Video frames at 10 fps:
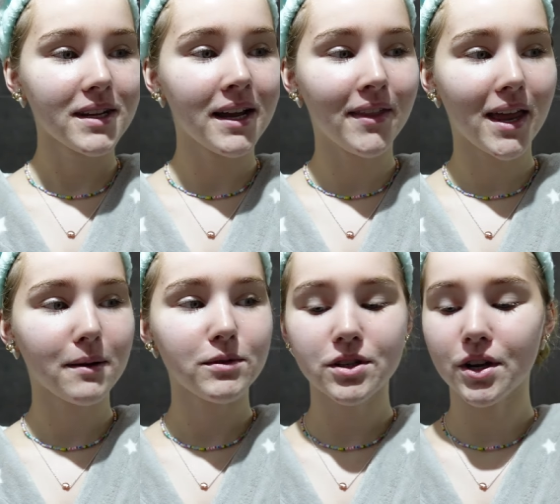And then
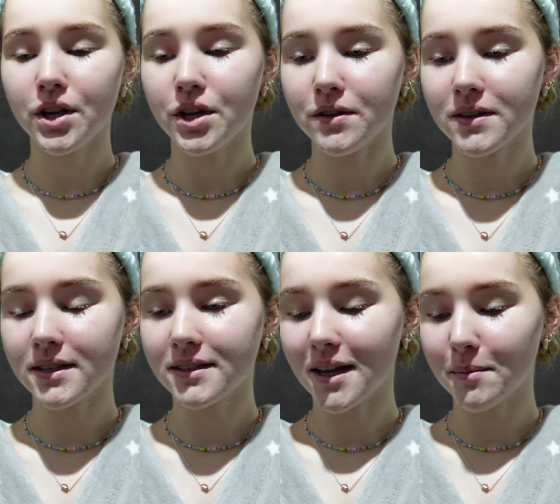I'm just going to use
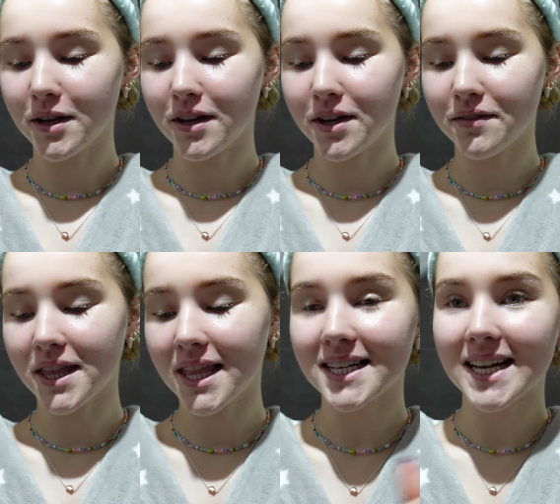some of
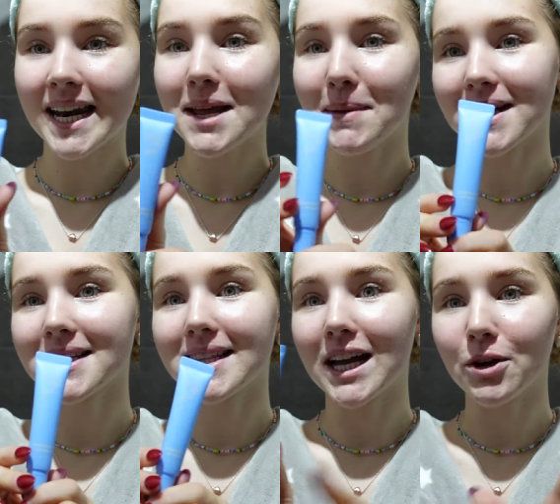this lip
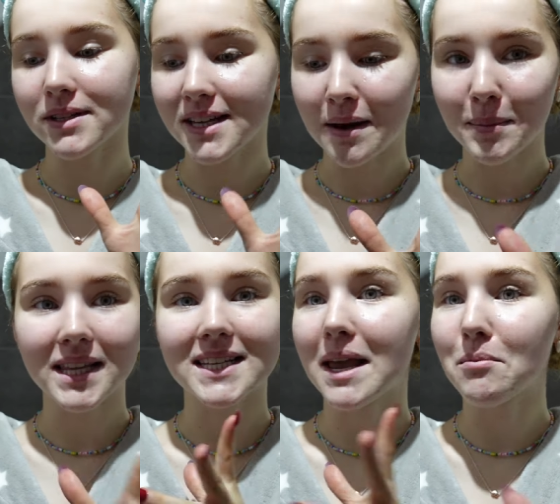mask that I got sent by
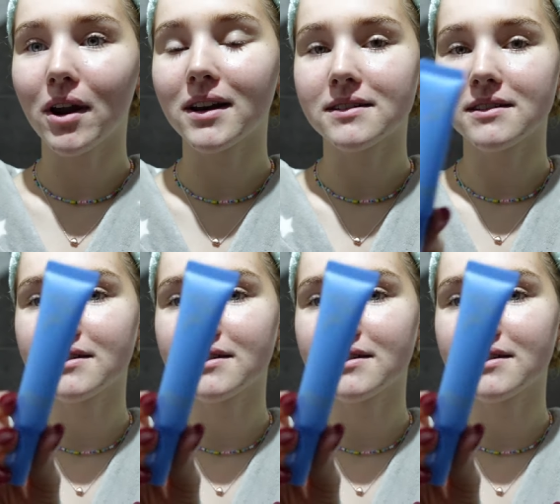the same brand as the